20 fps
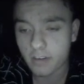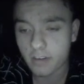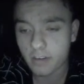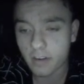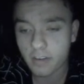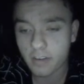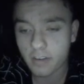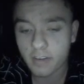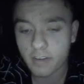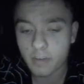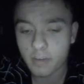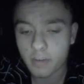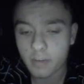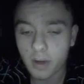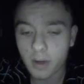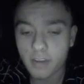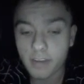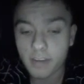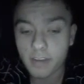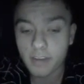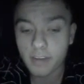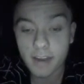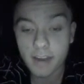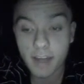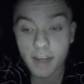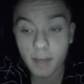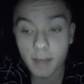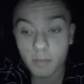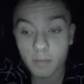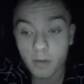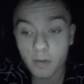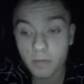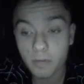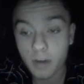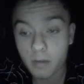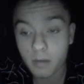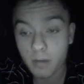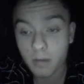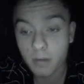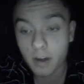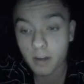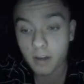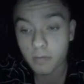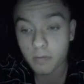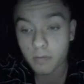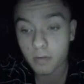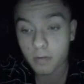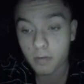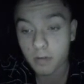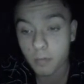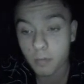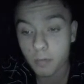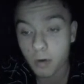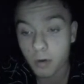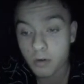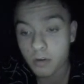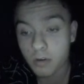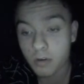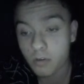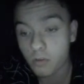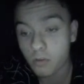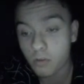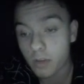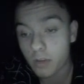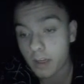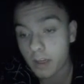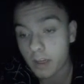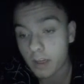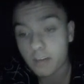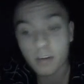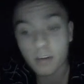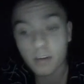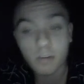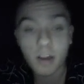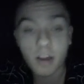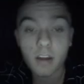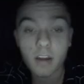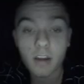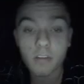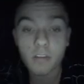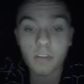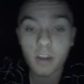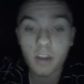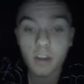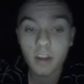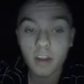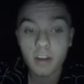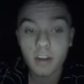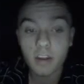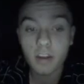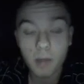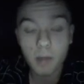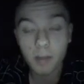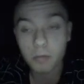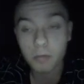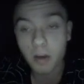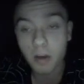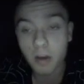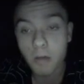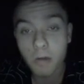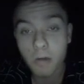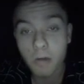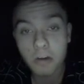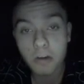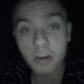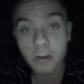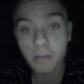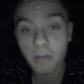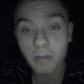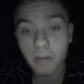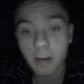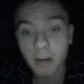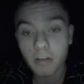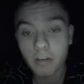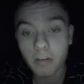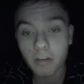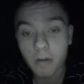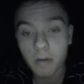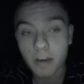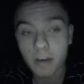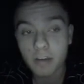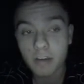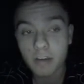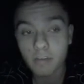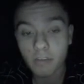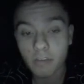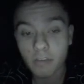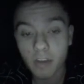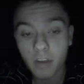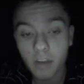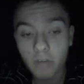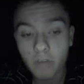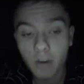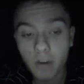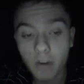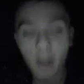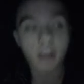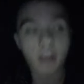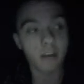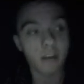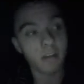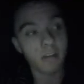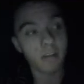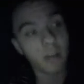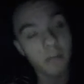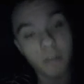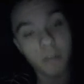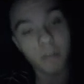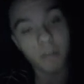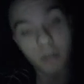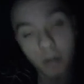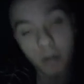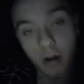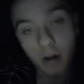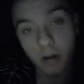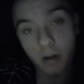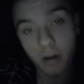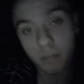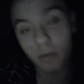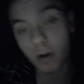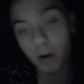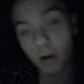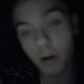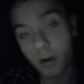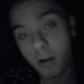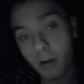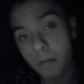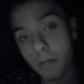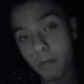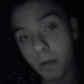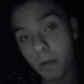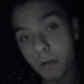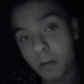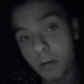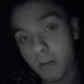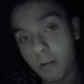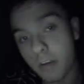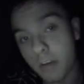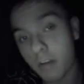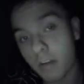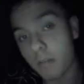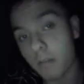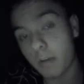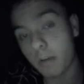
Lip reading: Now this is a pretty sad game, so if you're not ready for emotional things to go down, as well now watch this video and go ahead and if you are emotional and you don't